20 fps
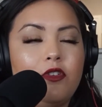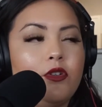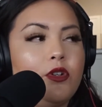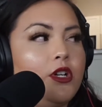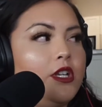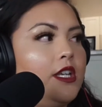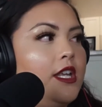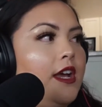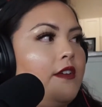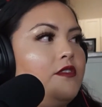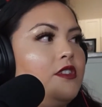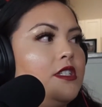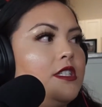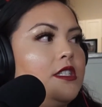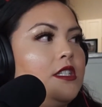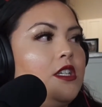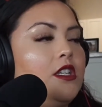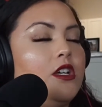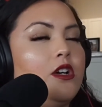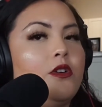You couldn't have
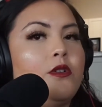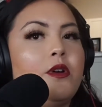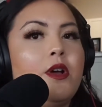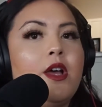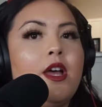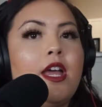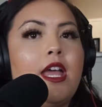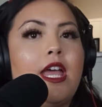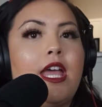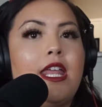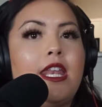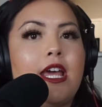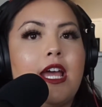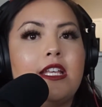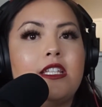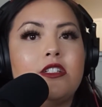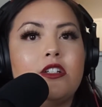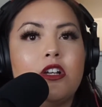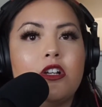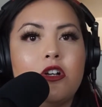just, and
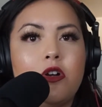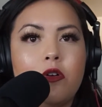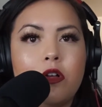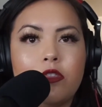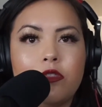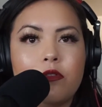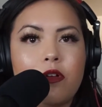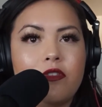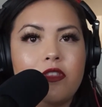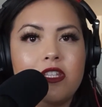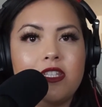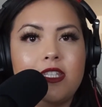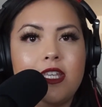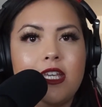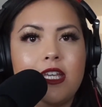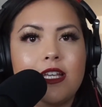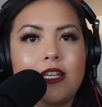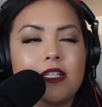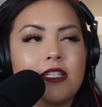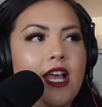I started going through all these
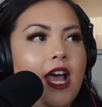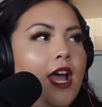things.